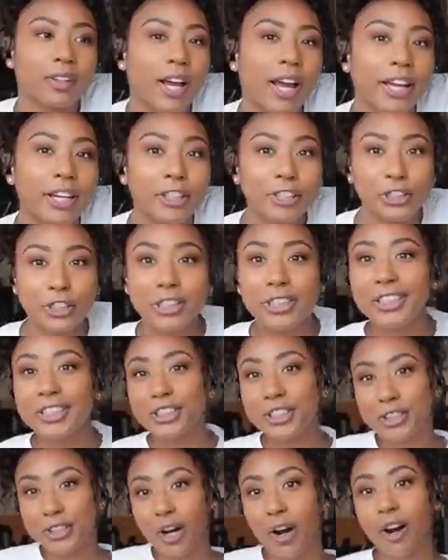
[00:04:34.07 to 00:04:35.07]
I usually
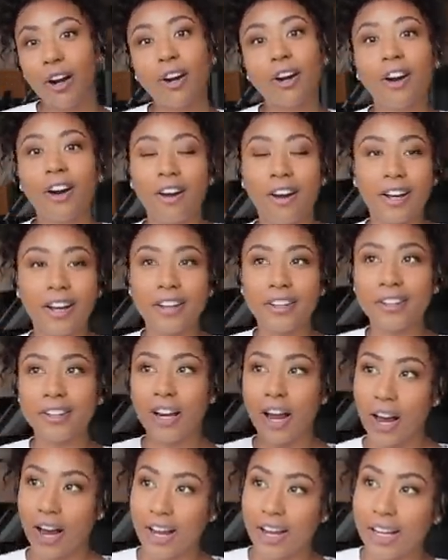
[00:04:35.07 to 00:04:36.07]
start on
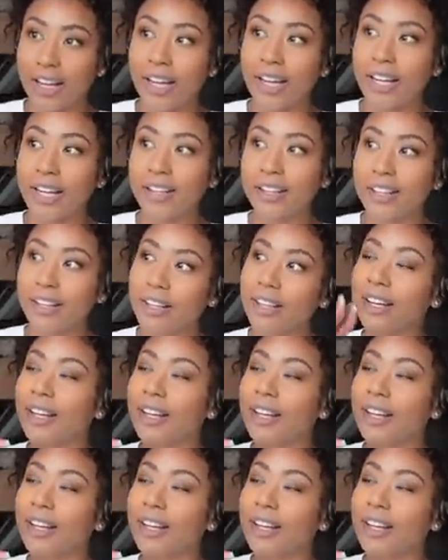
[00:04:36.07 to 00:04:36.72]
9